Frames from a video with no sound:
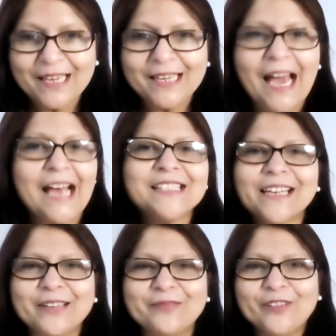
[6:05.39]
It has the
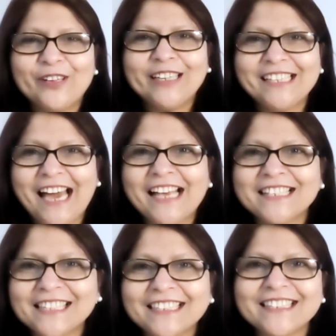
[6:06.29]
comfort, it
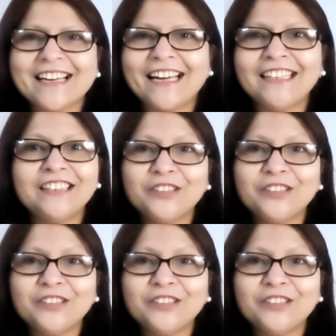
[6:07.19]
has the design.